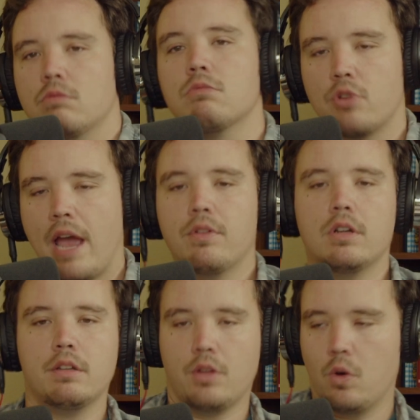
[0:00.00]

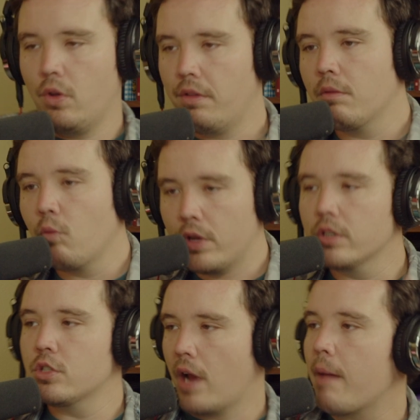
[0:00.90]
Traveler, cool. What you're
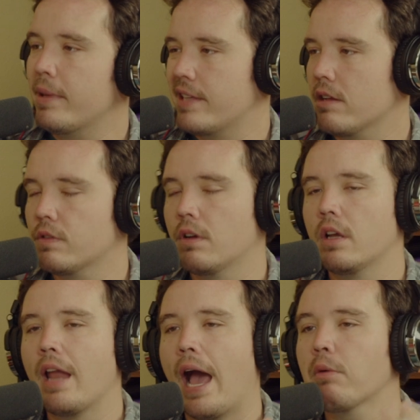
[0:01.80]
describing sounds
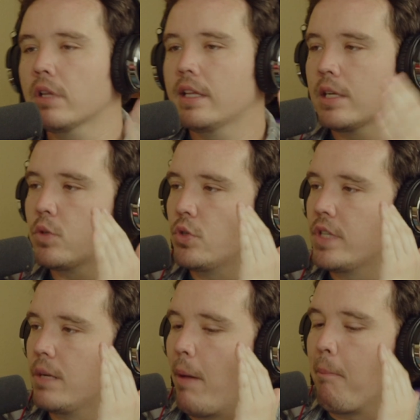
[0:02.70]
fun. I really liked what you
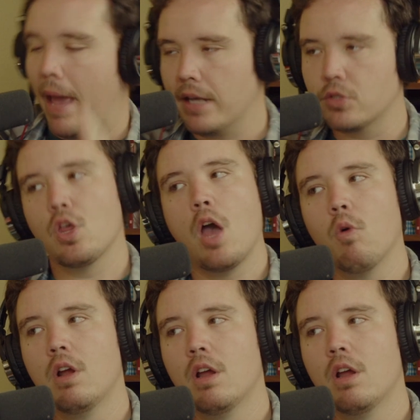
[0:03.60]
said about mechs, though.